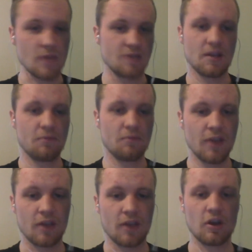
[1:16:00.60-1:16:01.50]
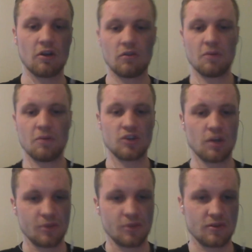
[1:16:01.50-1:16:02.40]
Same thing. You're like, oh, well, my
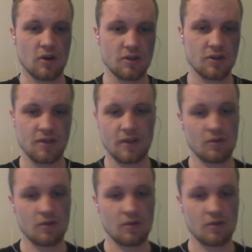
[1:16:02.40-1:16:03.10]
job doesn't cost anything.